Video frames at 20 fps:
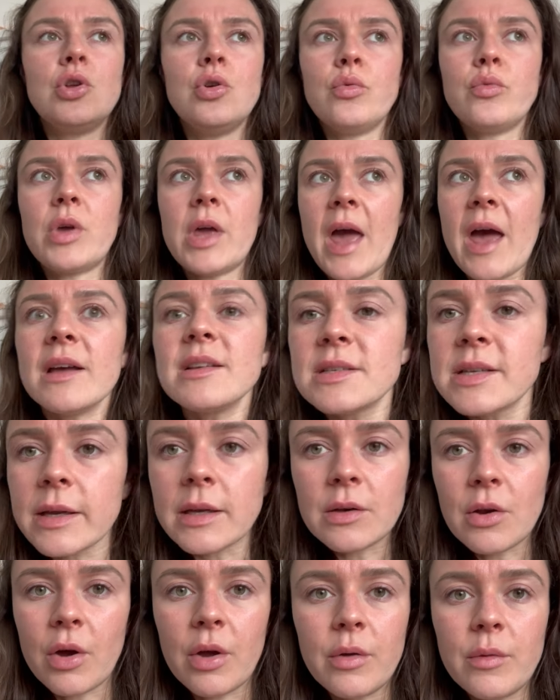you get a
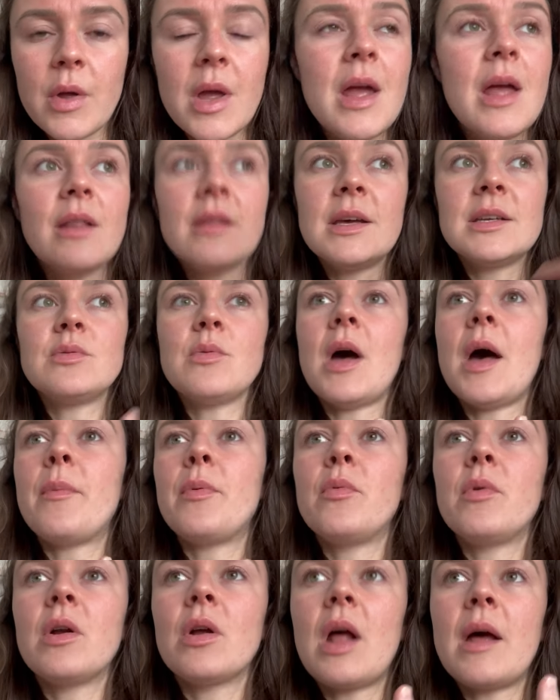sick note. That's what
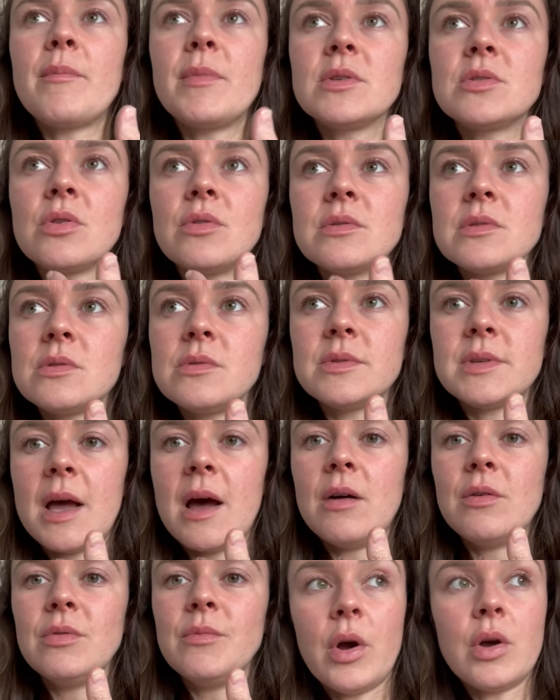happened when I had my tonsils
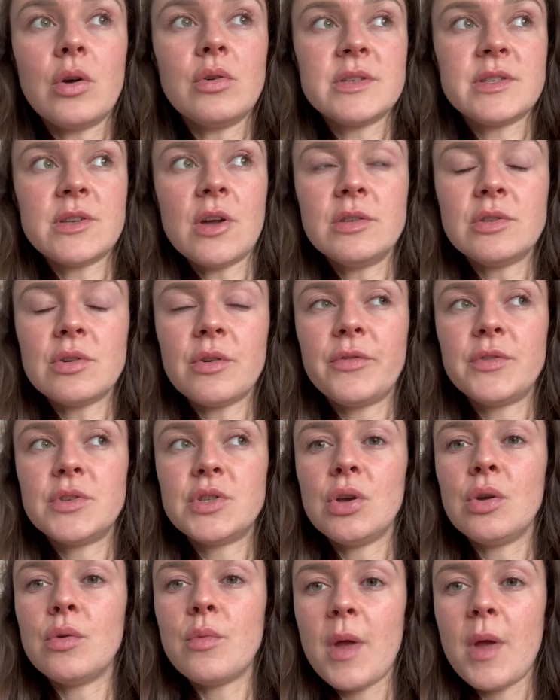out. I got signed off for 2